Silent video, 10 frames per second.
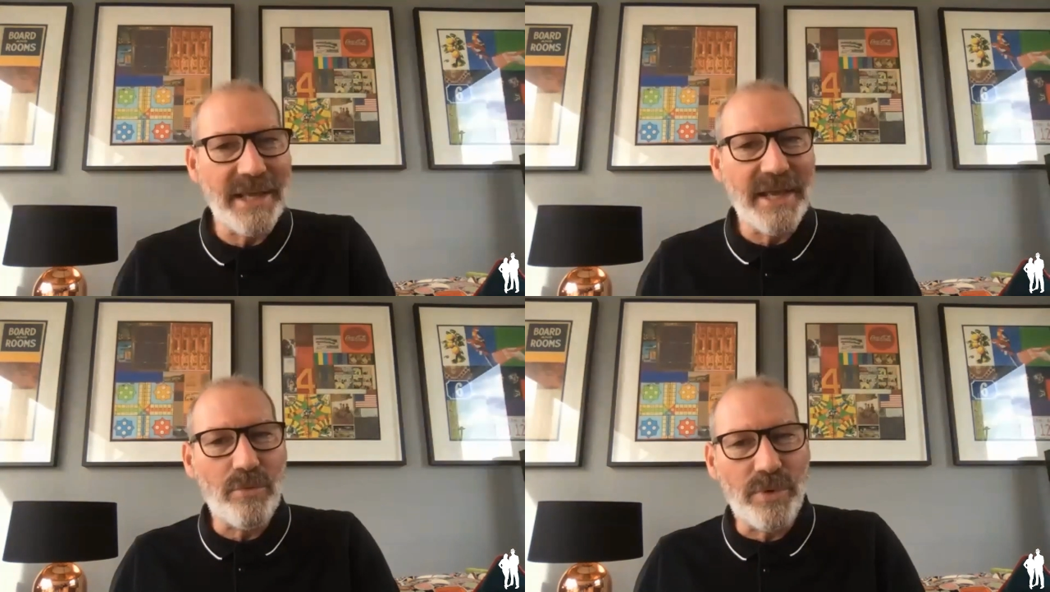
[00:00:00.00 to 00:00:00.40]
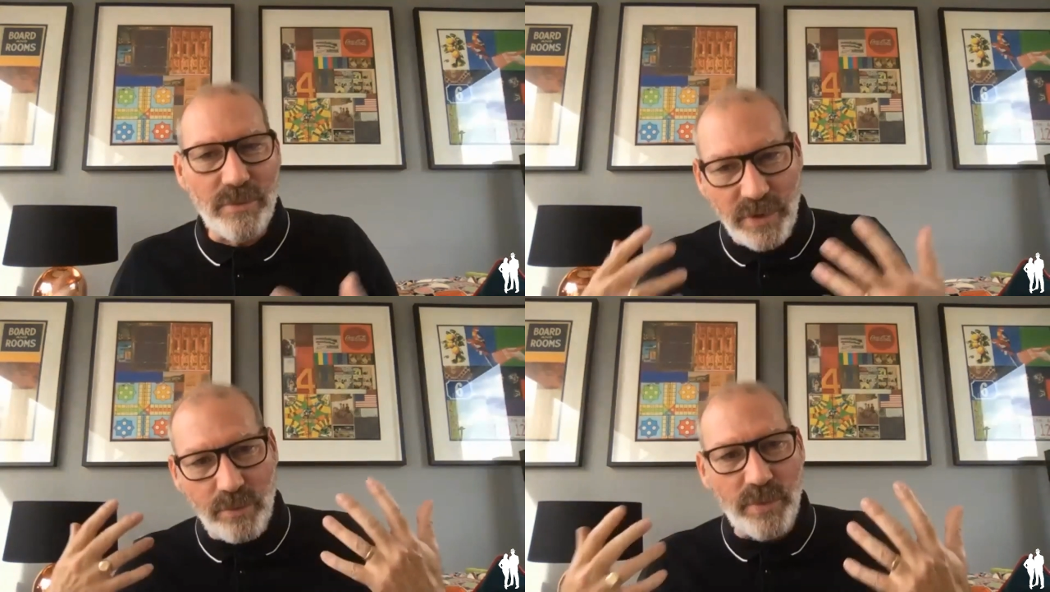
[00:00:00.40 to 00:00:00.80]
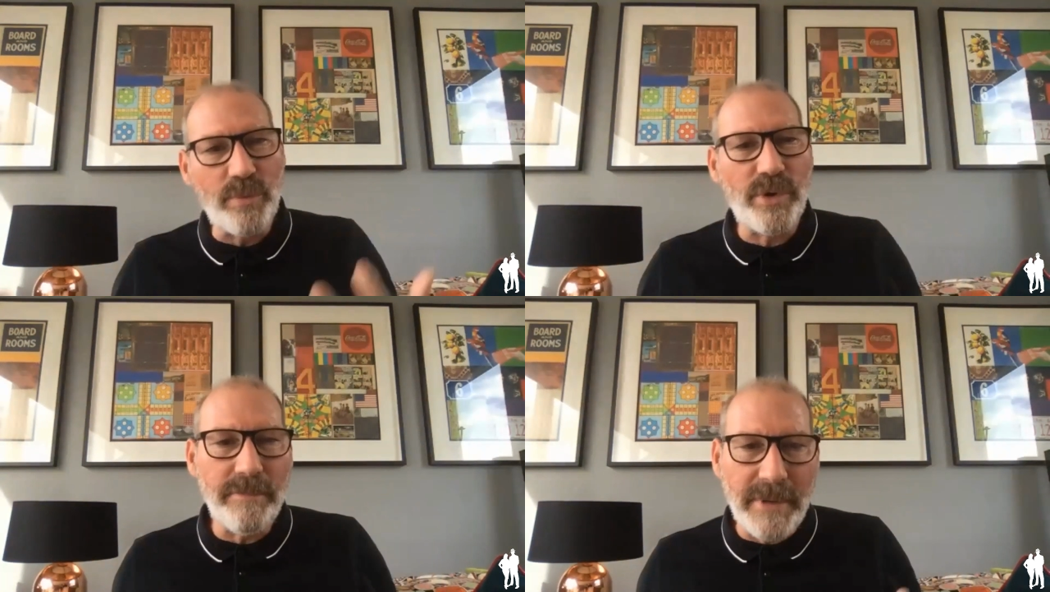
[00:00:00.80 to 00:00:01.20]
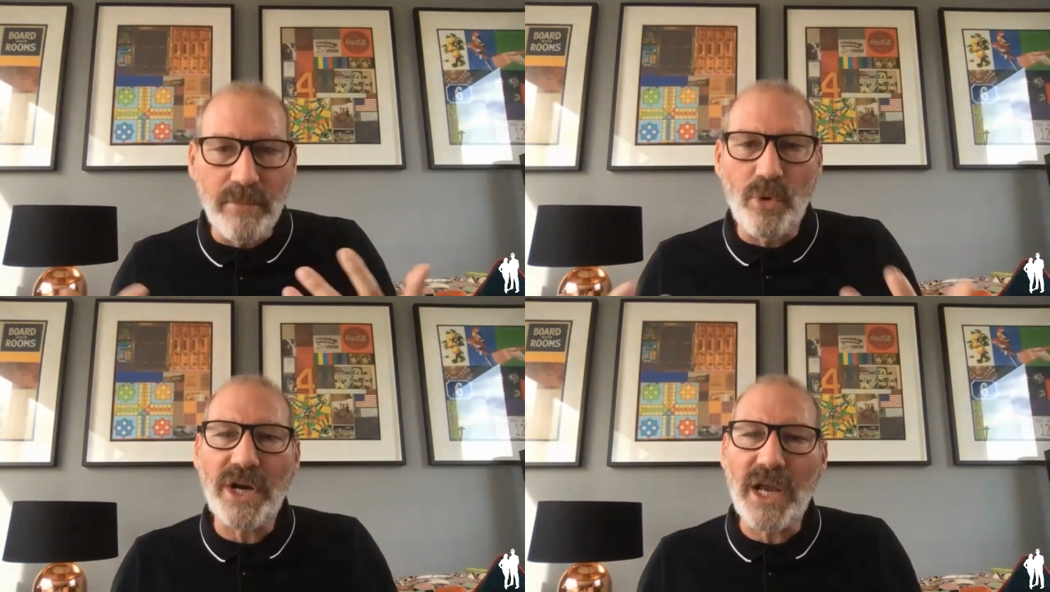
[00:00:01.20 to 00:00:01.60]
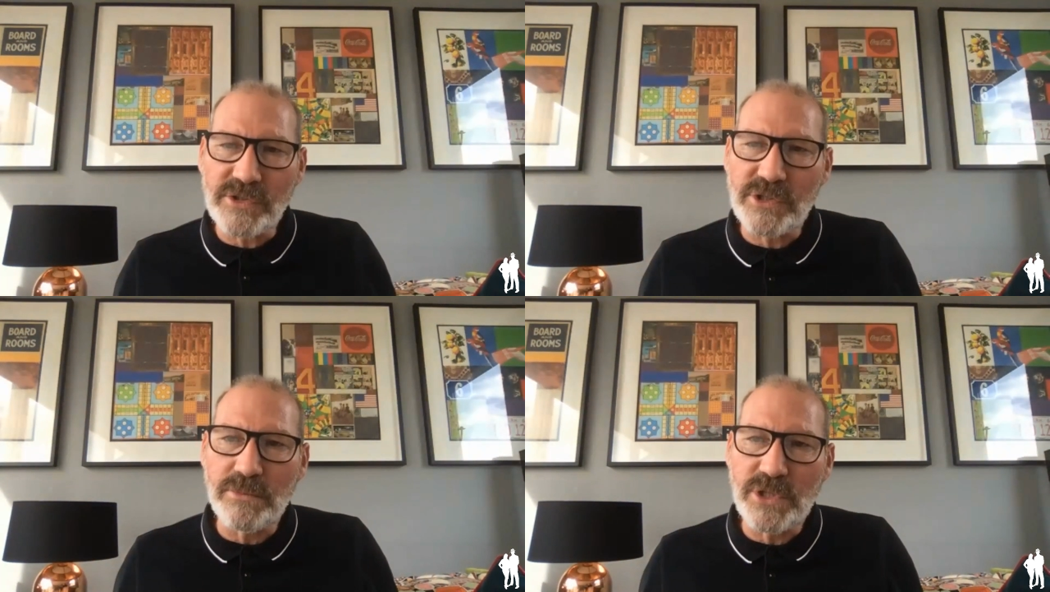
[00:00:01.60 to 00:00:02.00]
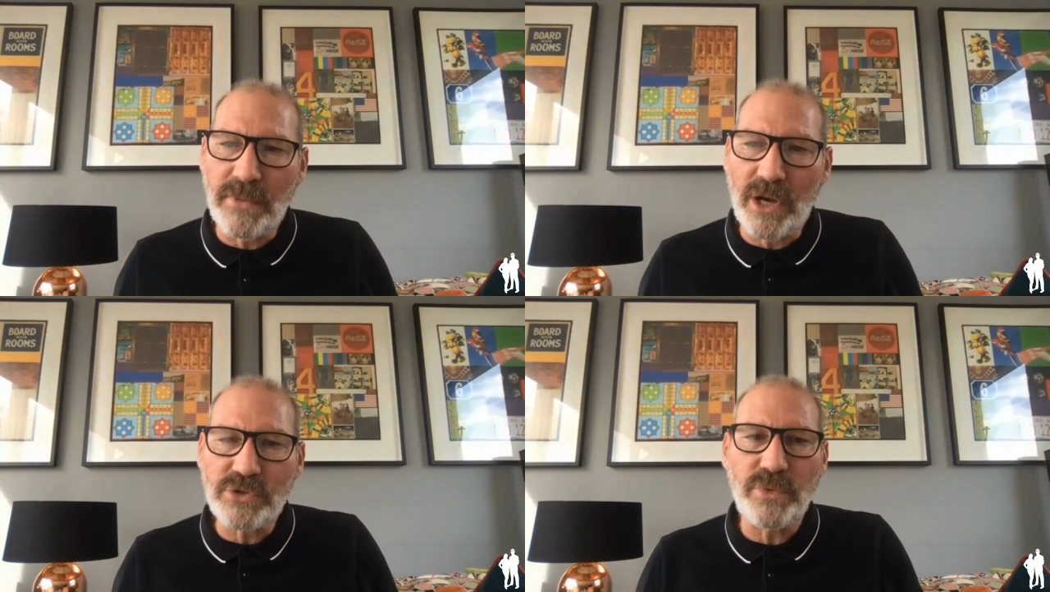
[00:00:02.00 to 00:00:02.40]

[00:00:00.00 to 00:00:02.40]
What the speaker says: We're a bit more accustomed to masks.